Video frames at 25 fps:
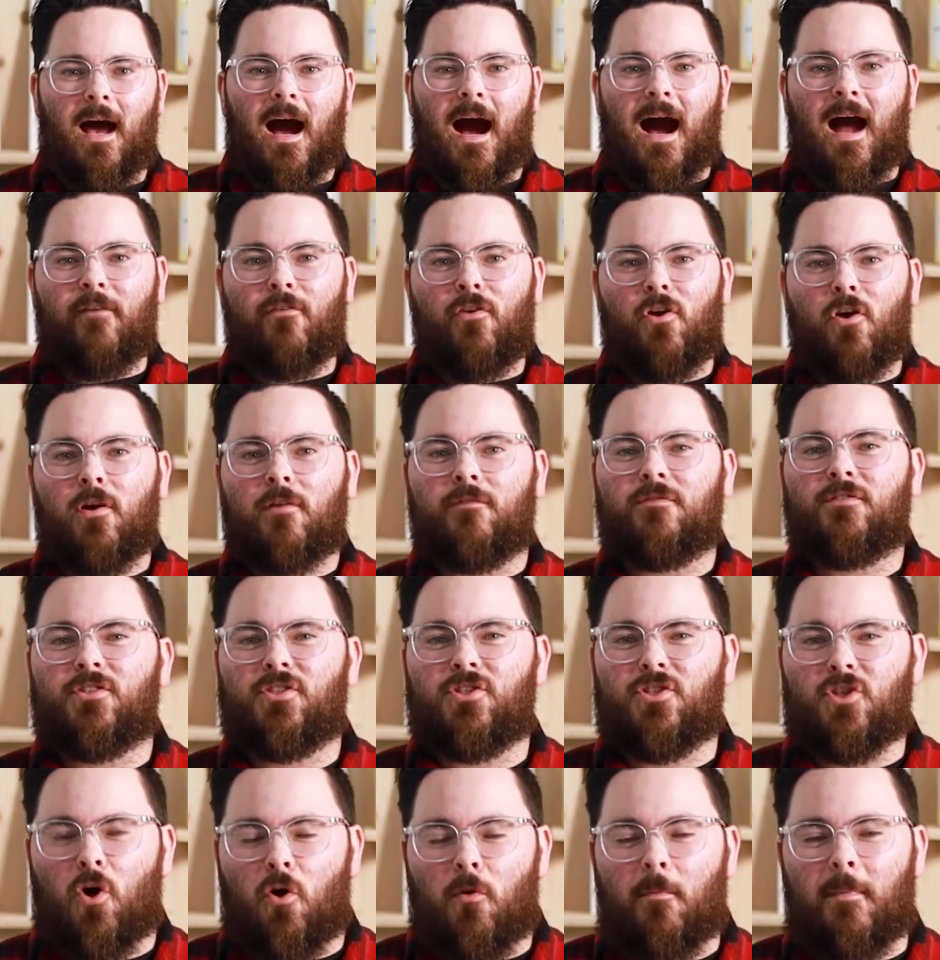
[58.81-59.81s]
I've heard of
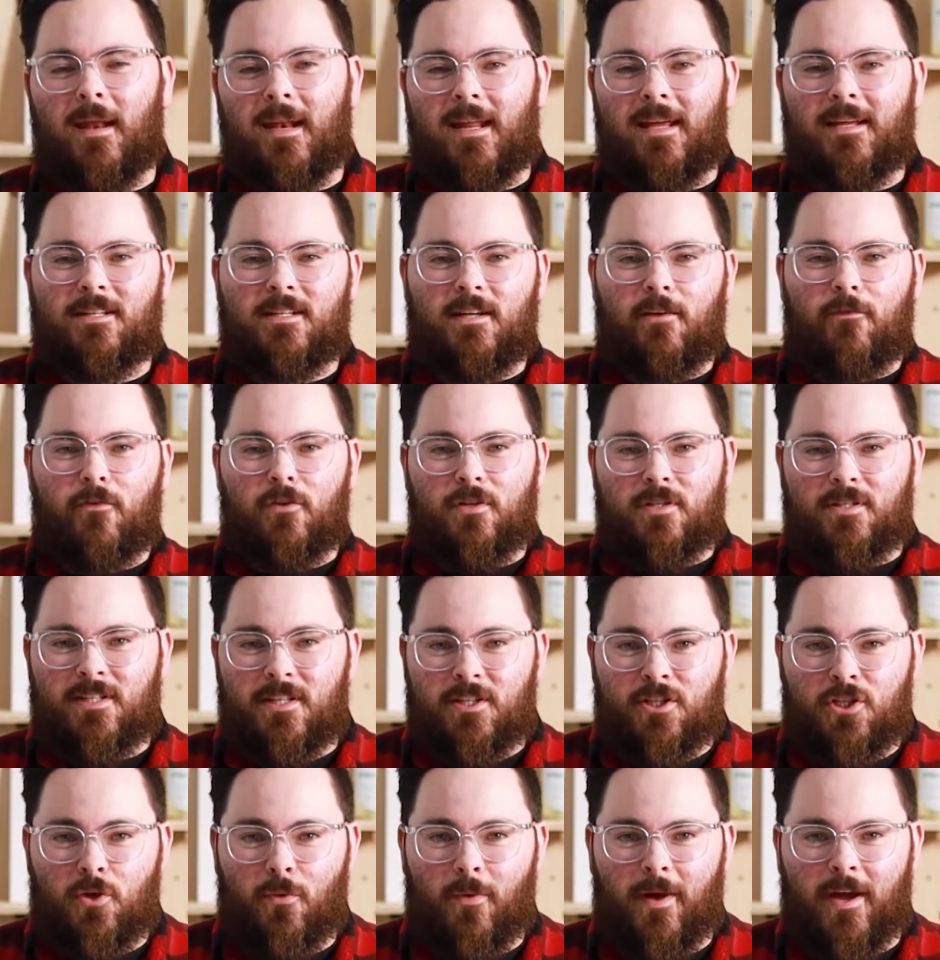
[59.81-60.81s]
so many different
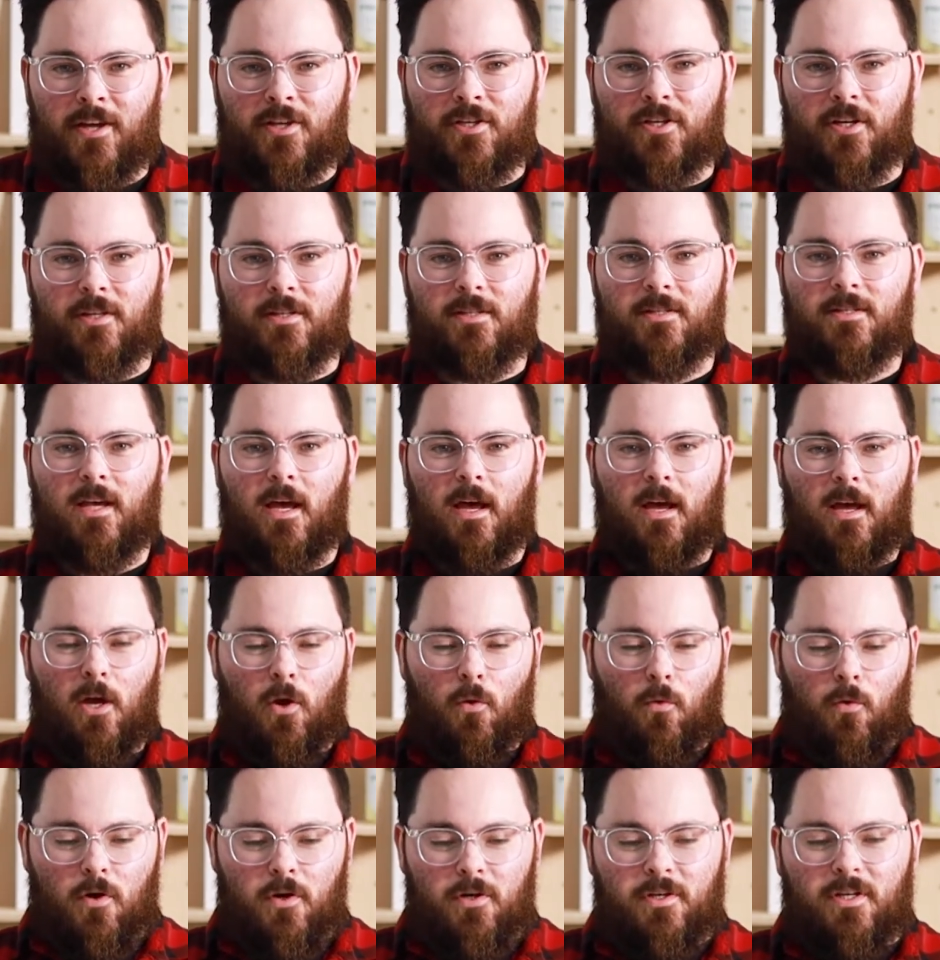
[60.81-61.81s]
situations
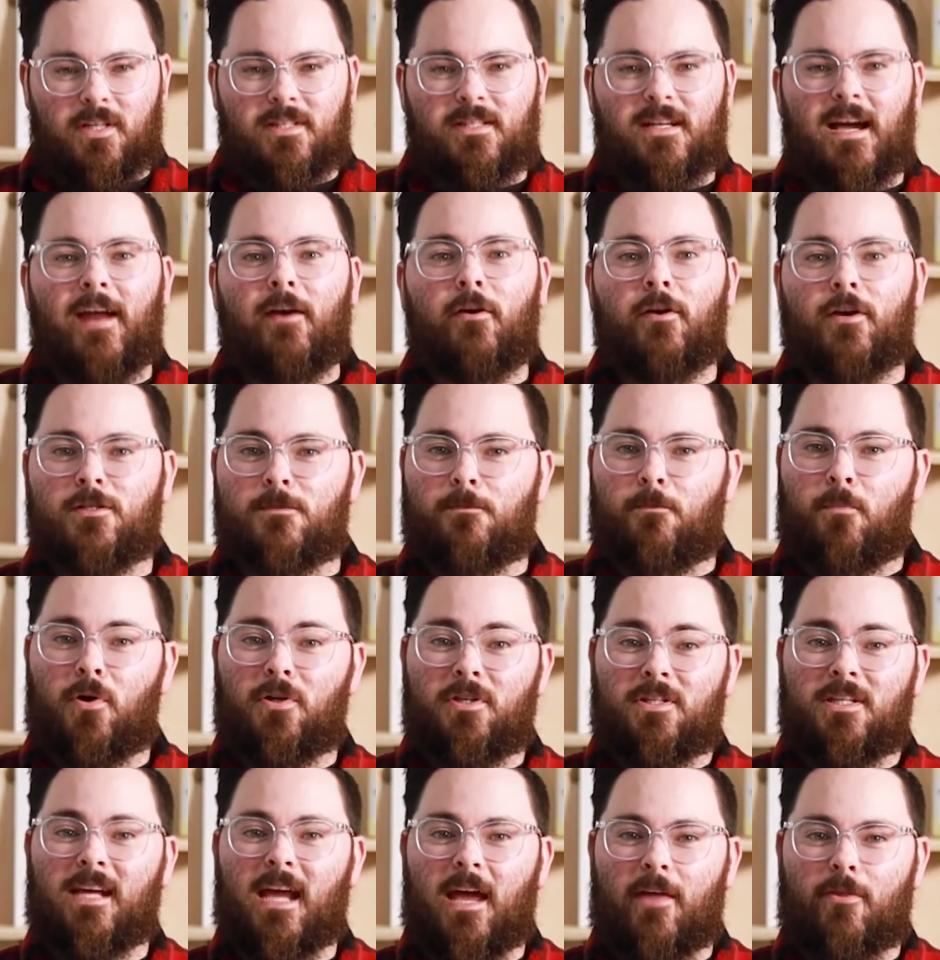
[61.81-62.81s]
where a designer has
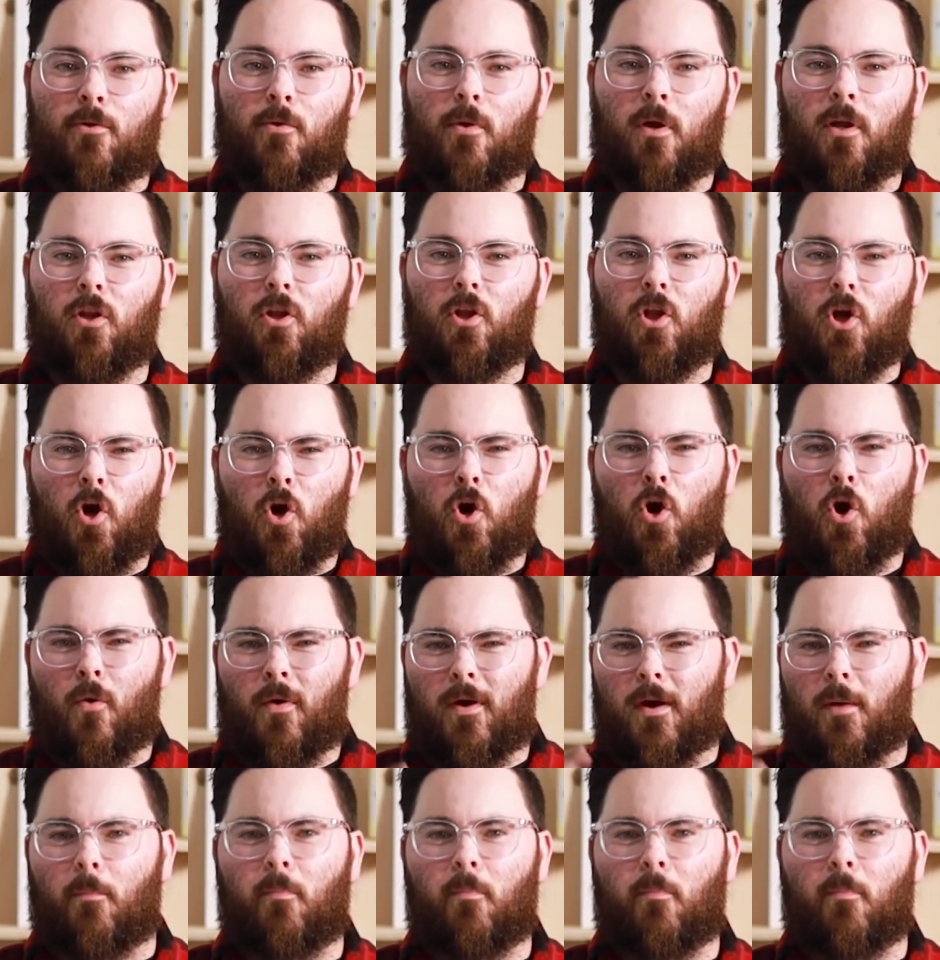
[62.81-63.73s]
put together a logo and a